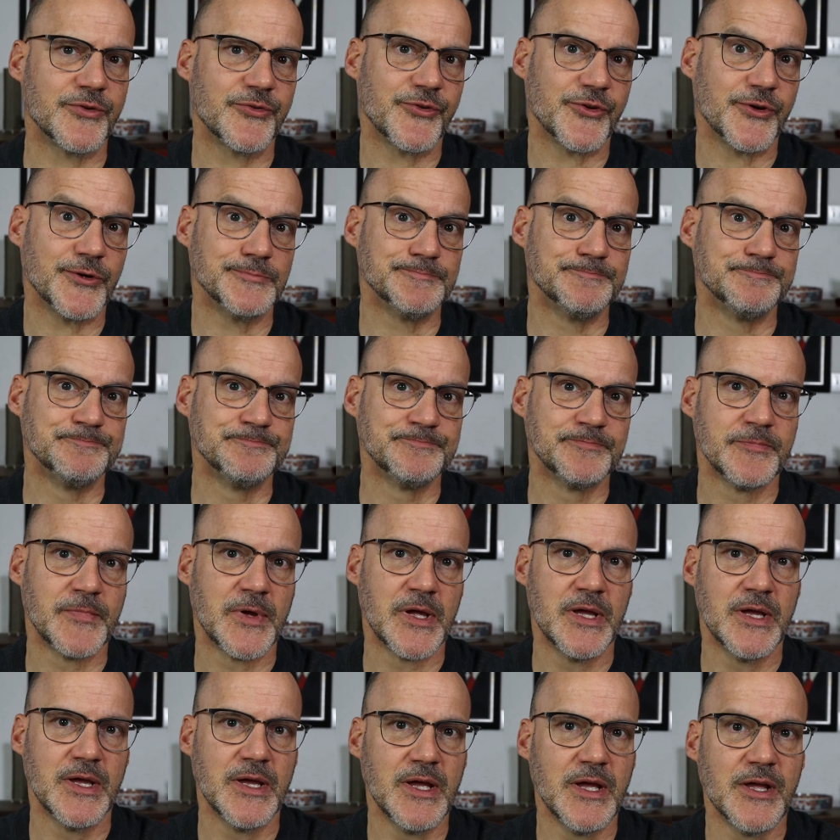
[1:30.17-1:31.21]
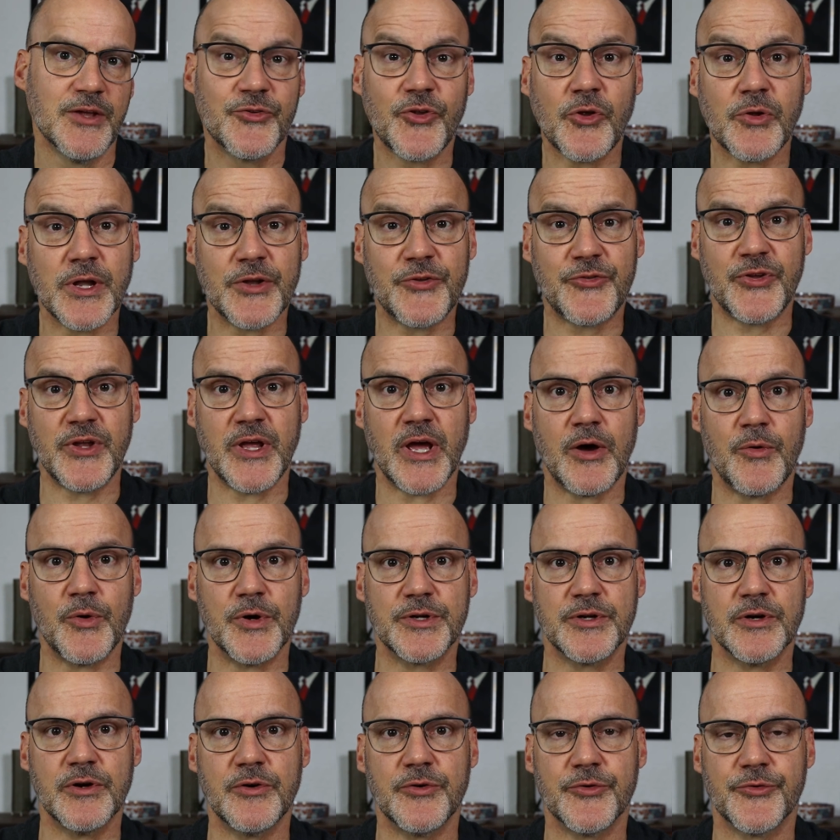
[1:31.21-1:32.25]
So let's see how
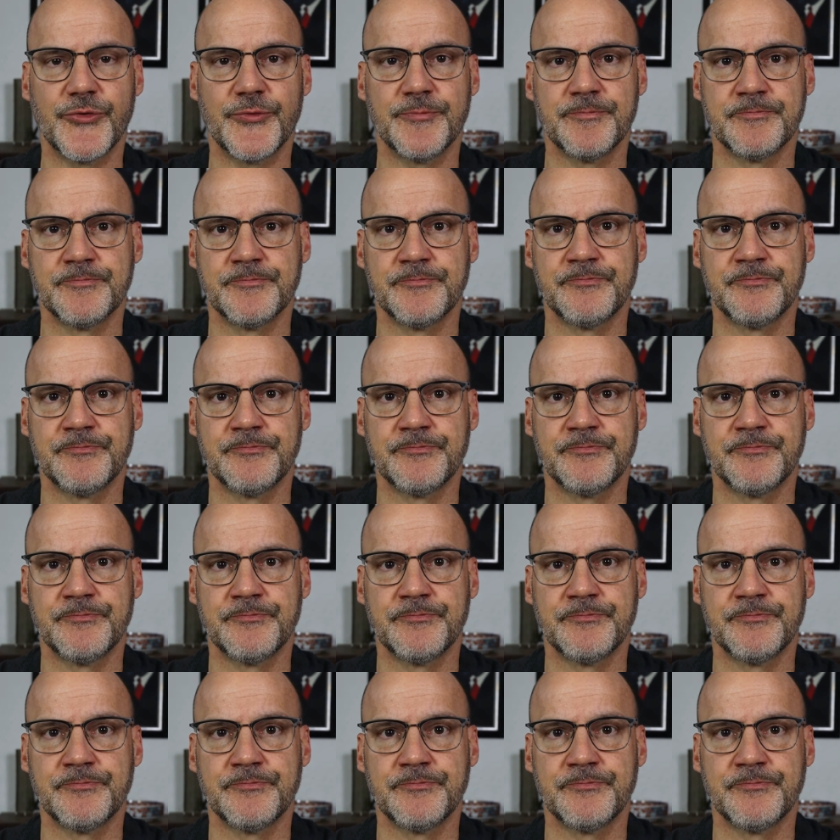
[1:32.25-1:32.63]
it goes.